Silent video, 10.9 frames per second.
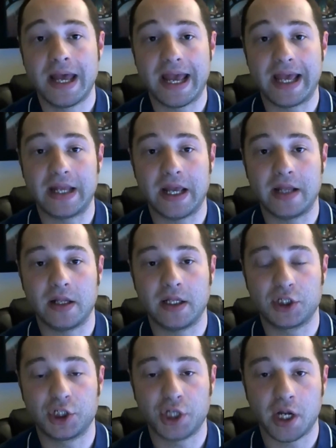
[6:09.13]
and
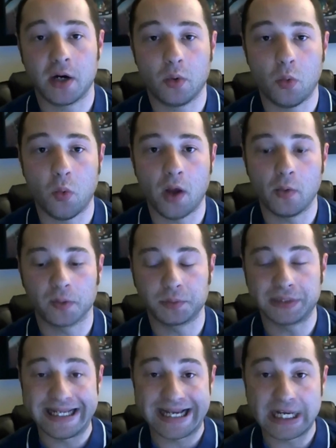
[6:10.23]
share what we're
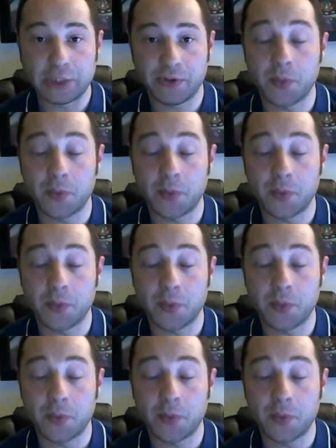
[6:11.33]
planning on doing,